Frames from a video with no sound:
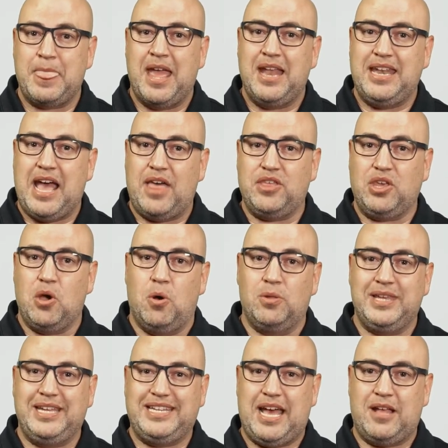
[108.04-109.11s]
Now the
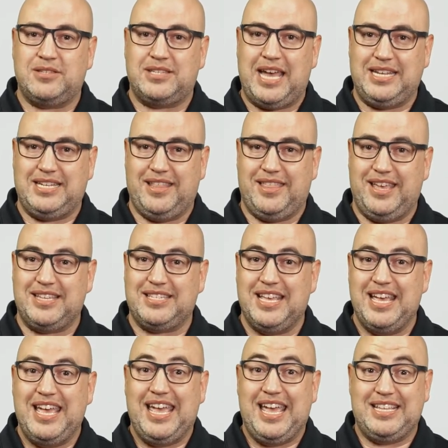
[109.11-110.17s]
only downside to this
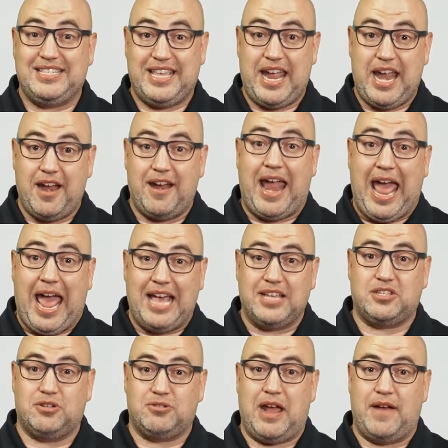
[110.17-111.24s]
is the air
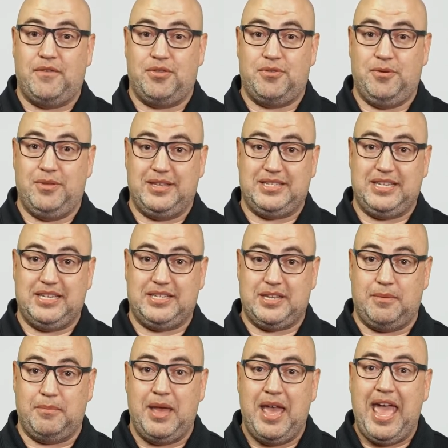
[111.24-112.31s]
has to travel through the
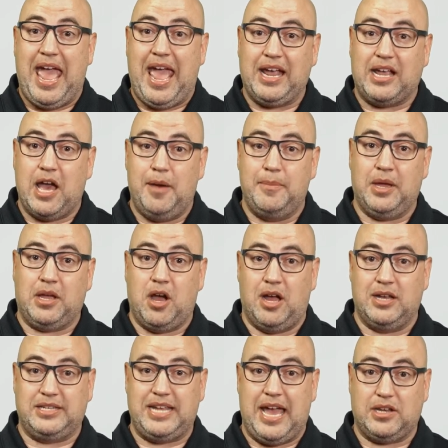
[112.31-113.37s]
system and come in
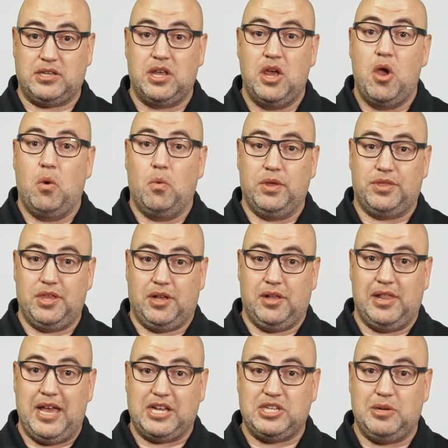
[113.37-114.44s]
contact with the
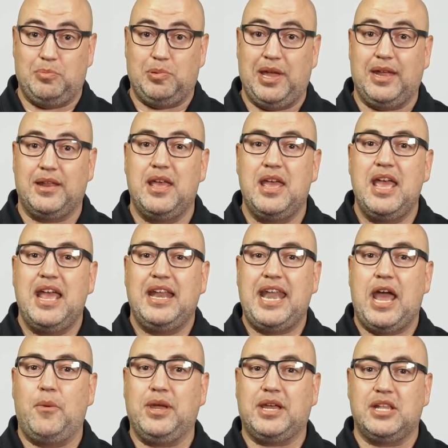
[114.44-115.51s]
collection plate.
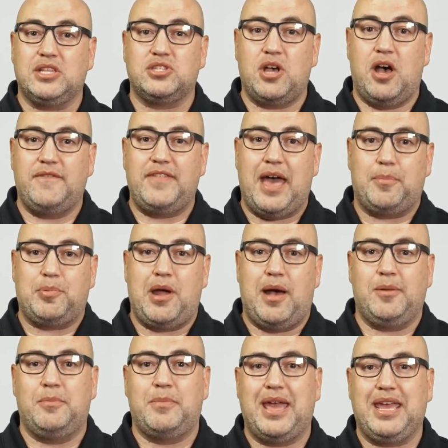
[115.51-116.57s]
Now we can solve that
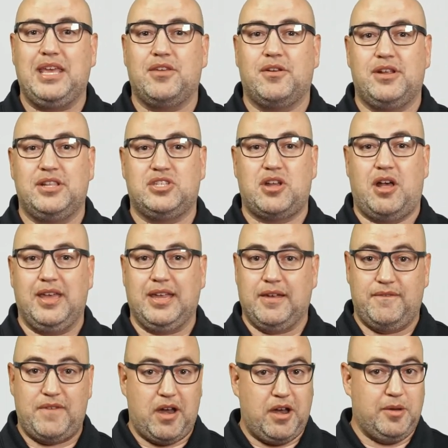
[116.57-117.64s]
problem by either installing a
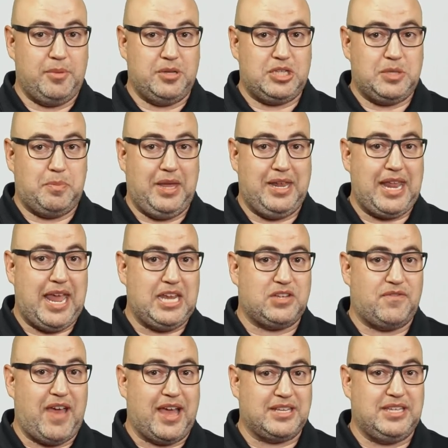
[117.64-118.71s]
variable speed
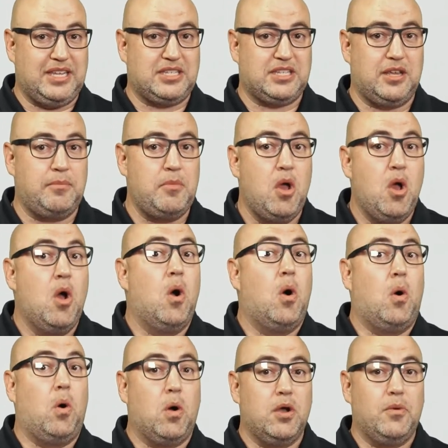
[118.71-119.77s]
HVAC system,
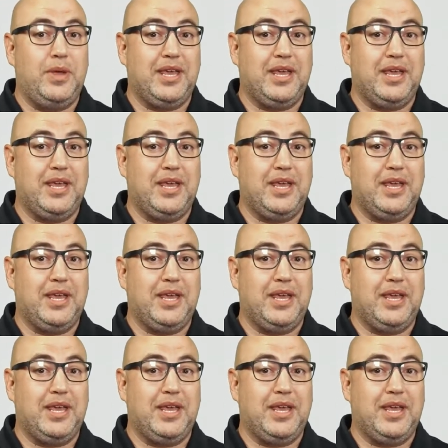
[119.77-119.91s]
or we